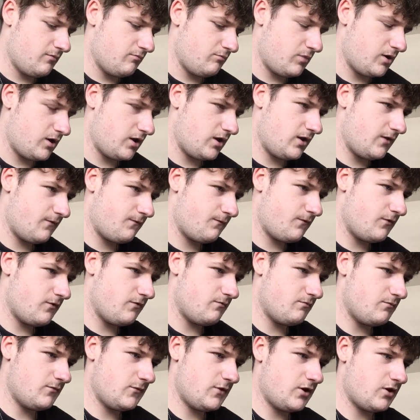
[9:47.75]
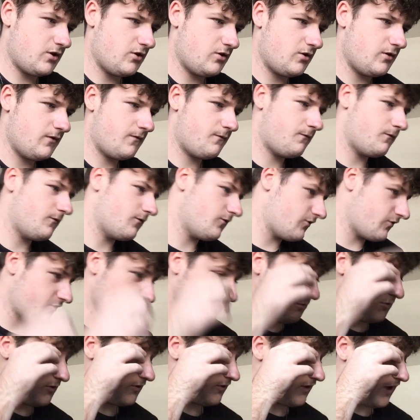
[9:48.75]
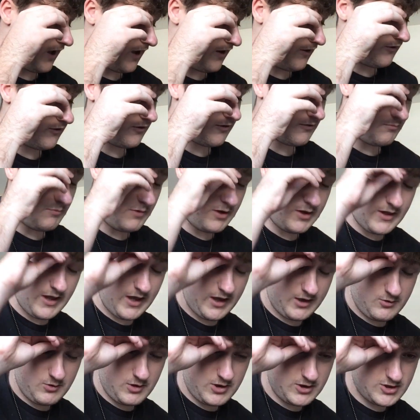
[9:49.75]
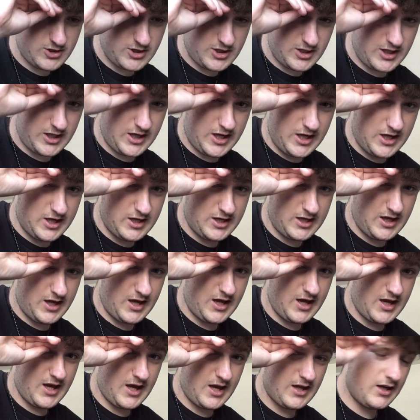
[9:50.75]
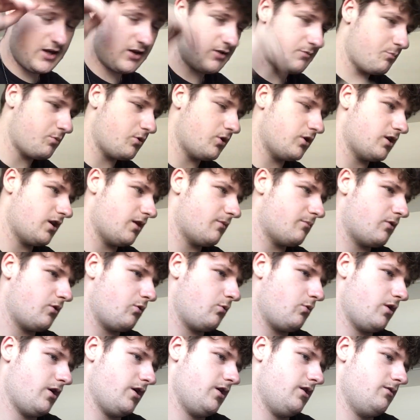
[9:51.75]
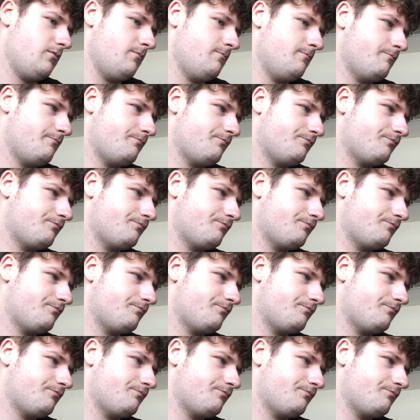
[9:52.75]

But if someone asks me that question again, I need to put number one.